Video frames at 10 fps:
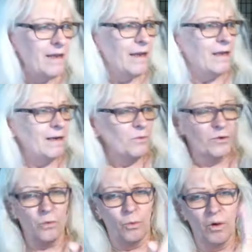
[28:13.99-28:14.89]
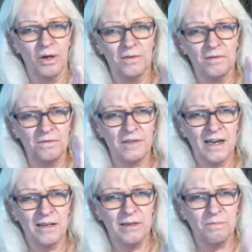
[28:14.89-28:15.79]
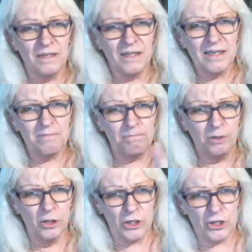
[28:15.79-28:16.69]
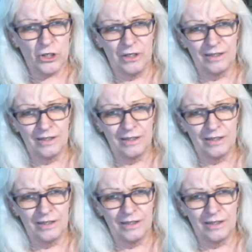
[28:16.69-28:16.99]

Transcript: And I'm going to do one final big push.